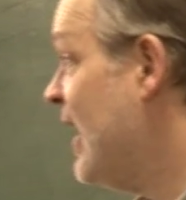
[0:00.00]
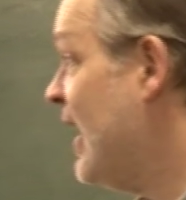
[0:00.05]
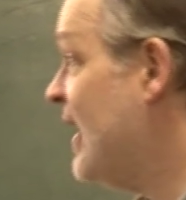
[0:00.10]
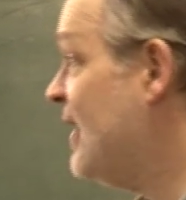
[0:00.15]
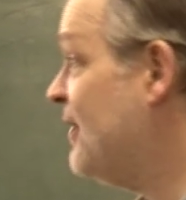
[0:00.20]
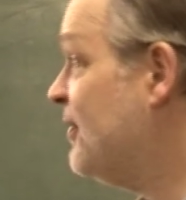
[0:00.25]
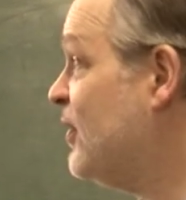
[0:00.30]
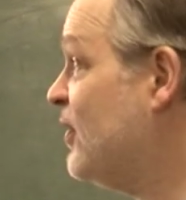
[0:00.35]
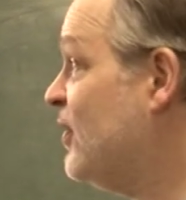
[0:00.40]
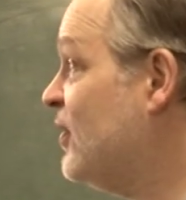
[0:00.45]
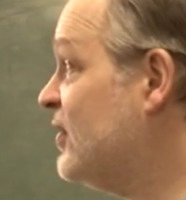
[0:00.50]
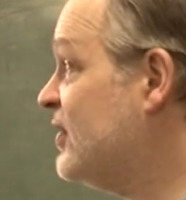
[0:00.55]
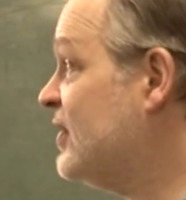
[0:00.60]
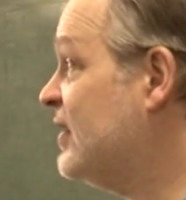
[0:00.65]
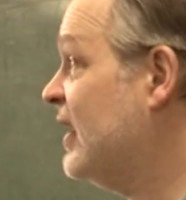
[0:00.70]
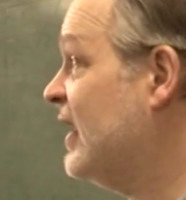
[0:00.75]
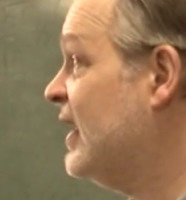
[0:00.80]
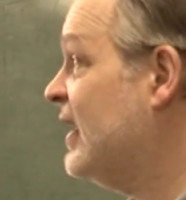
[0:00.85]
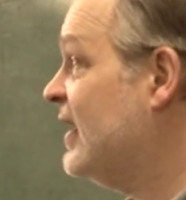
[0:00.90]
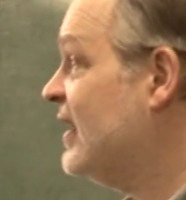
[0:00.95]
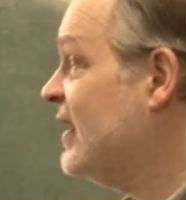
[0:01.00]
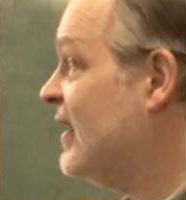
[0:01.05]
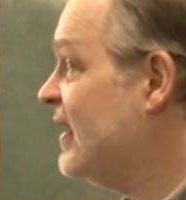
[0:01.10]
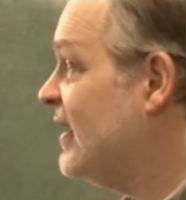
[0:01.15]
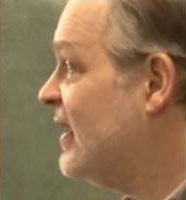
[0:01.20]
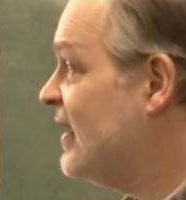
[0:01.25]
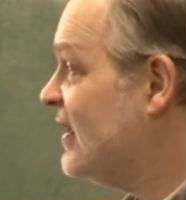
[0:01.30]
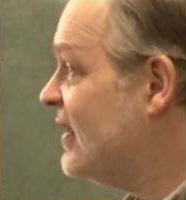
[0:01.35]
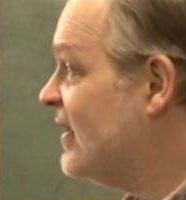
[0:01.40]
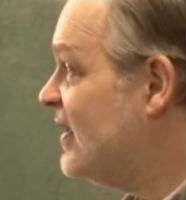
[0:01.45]
And of course,
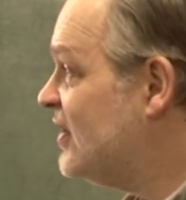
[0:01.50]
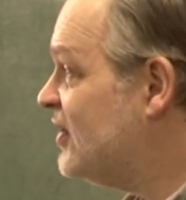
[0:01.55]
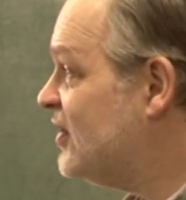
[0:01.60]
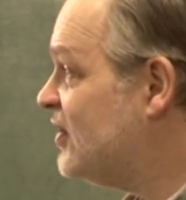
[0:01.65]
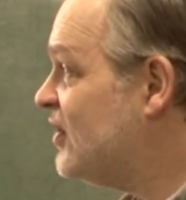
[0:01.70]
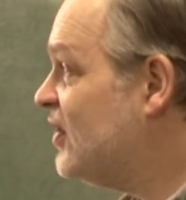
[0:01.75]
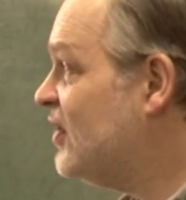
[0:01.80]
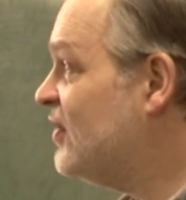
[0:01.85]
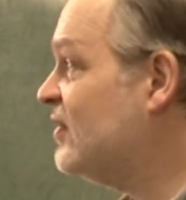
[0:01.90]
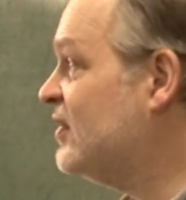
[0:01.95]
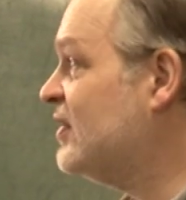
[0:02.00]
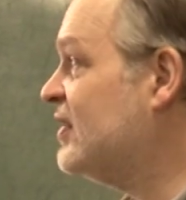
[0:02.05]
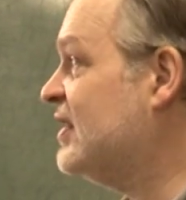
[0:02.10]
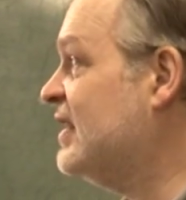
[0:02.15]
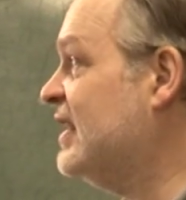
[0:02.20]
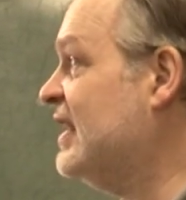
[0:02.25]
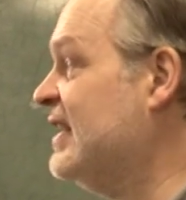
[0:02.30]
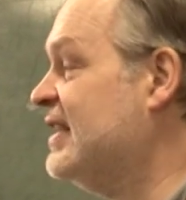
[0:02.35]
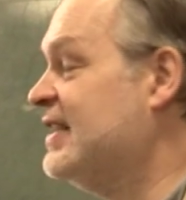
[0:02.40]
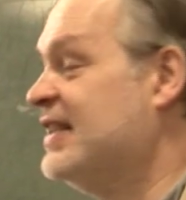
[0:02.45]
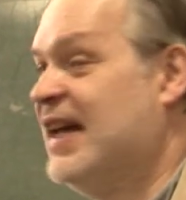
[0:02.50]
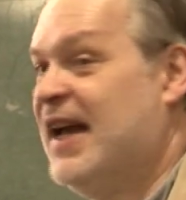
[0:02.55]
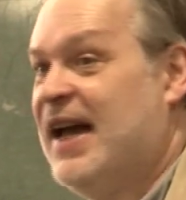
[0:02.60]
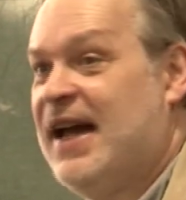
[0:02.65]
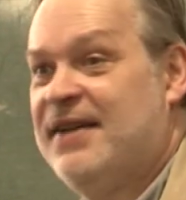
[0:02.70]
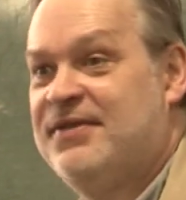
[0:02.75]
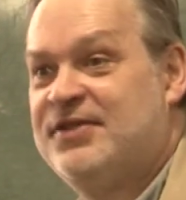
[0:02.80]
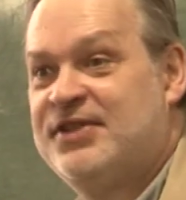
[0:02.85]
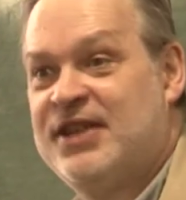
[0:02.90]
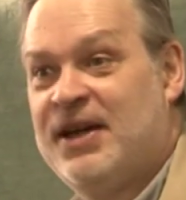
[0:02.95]
the students need to
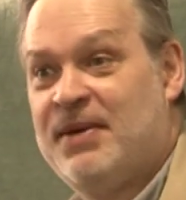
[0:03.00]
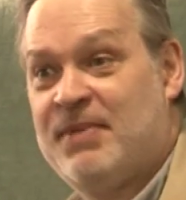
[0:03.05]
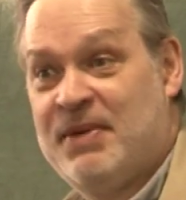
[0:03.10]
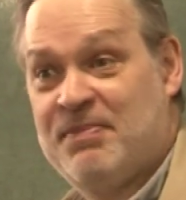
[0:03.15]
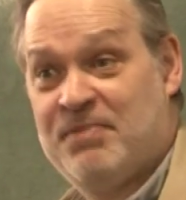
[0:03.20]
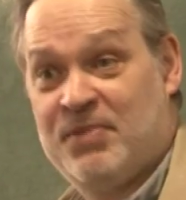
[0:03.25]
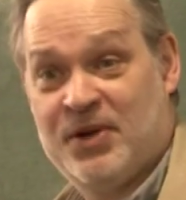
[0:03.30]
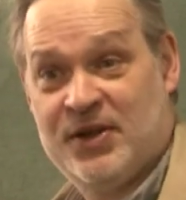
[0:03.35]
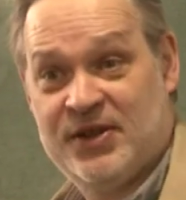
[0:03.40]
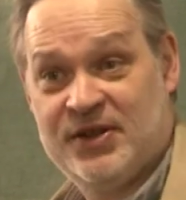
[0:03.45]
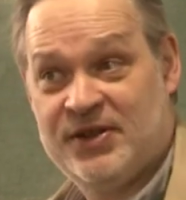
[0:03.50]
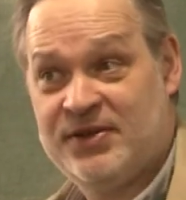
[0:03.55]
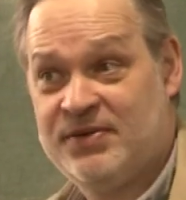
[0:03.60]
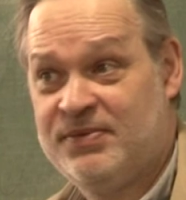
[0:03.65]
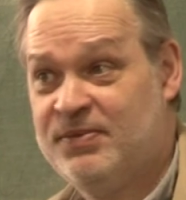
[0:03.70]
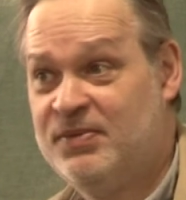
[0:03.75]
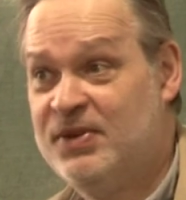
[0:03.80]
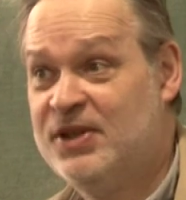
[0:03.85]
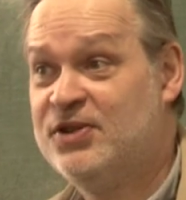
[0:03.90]
have some input.